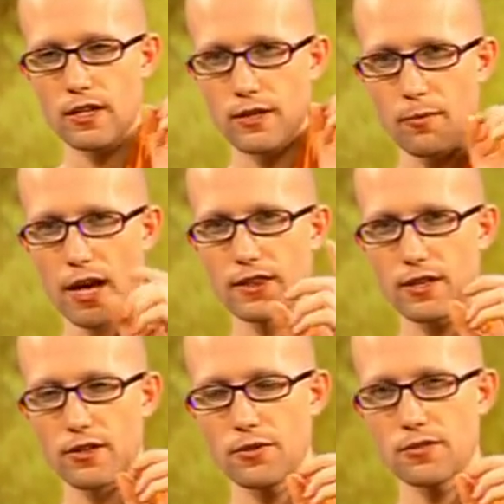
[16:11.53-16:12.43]
The mind
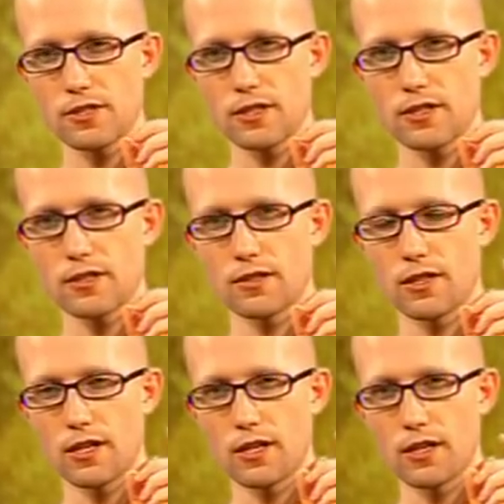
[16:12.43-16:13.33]
that knows the,
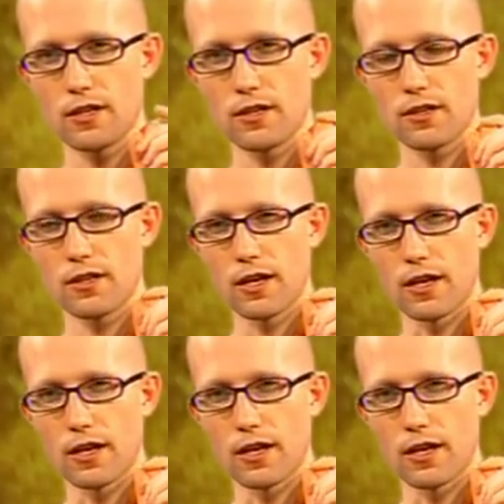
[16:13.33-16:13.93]
the,